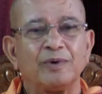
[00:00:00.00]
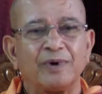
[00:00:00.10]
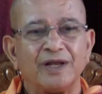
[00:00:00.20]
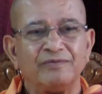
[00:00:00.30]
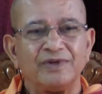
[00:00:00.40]

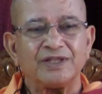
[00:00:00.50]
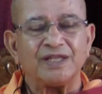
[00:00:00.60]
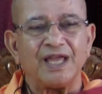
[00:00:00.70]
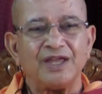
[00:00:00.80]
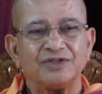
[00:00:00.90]
one with
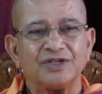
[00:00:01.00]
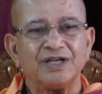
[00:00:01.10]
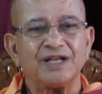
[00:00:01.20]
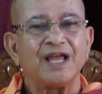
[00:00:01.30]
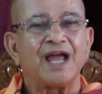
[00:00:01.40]
nature
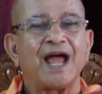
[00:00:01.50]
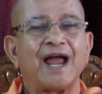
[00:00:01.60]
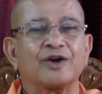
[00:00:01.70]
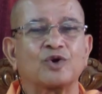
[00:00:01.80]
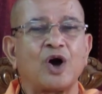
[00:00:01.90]

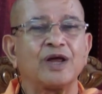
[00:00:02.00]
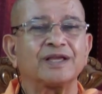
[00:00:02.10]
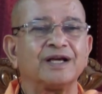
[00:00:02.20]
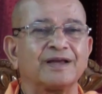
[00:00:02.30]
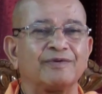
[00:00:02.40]
and
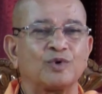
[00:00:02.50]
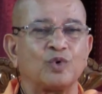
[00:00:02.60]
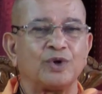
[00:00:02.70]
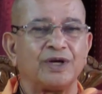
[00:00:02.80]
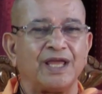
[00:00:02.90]
conquer our
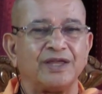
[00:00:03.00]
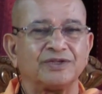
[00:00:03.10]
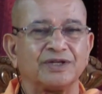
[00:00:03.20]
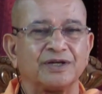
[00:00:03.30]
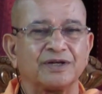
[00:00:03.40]
own
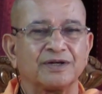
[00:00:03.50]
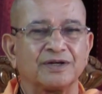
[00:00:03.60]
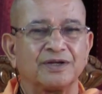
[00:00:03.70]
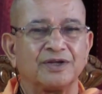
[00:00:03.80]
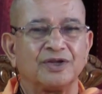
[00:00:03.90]
nature.
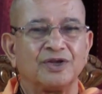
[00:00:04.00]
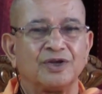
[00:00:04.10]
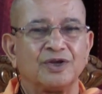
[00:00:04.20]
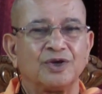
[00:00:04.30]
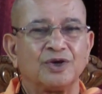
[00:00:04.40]

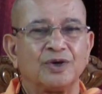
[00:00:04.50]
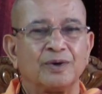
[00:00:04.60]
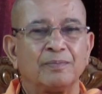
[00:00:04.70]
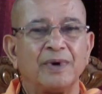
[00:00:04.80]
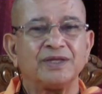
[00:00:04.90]

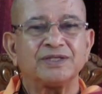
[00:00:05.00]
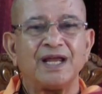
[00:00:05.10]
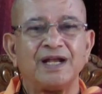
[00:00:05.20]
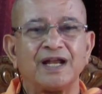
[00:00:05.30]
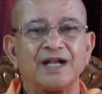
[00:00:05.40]
My
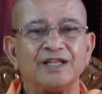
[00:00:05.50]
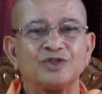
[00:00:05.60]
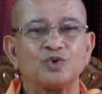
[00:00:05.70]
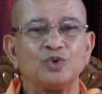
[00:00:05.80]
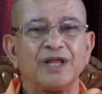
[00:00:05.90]
child, at least
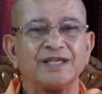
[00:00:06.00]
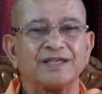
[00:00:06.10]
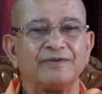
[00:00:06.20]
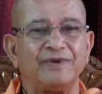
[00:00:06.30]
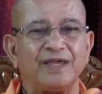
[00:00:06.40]
2 days
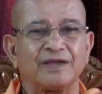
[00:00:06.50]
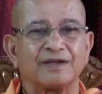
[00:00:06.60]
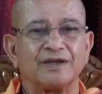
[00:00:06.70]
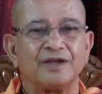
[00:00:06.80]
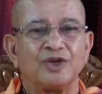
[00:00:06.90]
a week,
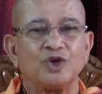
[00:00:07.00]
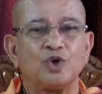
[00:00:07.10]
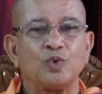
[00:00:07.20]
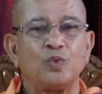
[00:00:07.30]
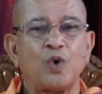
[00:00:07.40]

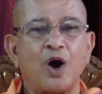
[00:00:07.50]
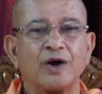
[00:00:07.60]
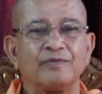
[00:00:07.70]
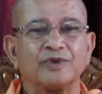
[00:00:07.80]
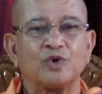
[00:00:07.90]
you walk
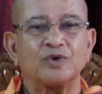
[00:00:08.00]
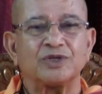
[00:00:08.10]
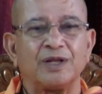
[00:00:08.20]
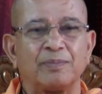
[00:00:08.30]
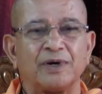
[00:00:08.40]
without
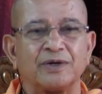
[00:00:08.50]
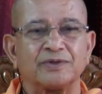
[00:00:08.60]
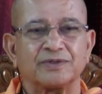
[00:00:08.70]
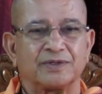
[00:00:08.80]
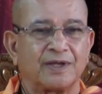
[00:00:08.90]

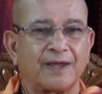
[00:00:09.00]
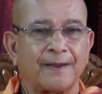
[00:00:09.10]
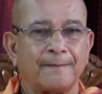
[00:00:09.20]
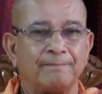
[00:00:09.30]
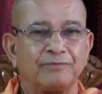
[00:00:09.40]
slippers
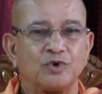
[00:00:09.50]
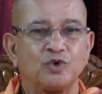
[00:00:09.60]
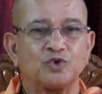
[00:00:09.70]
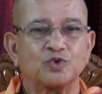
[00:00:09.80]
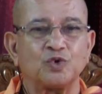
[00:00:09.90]
to
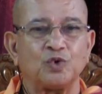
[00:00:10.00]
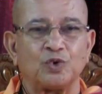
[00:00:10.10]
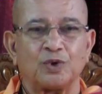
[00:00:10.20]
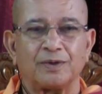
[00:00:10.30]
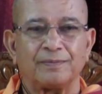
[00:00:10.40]
school.